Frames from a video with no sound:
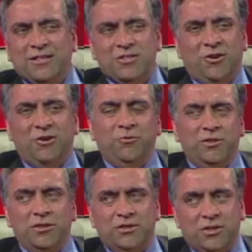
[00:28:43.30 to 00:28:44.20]
is not doing
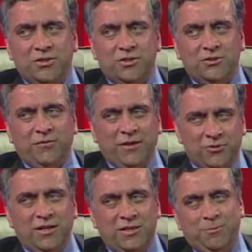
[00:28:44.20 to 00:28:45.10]
the justice of
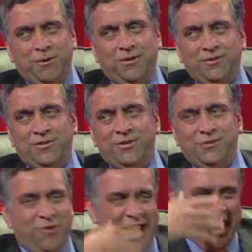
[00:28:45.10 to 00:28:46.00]
actual experience.
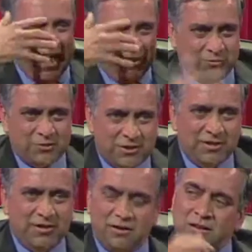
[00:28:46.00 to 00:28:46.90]
You have to
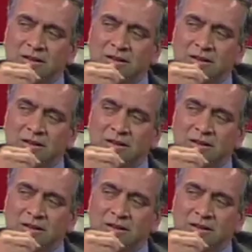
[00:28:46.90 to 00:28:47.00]
see it.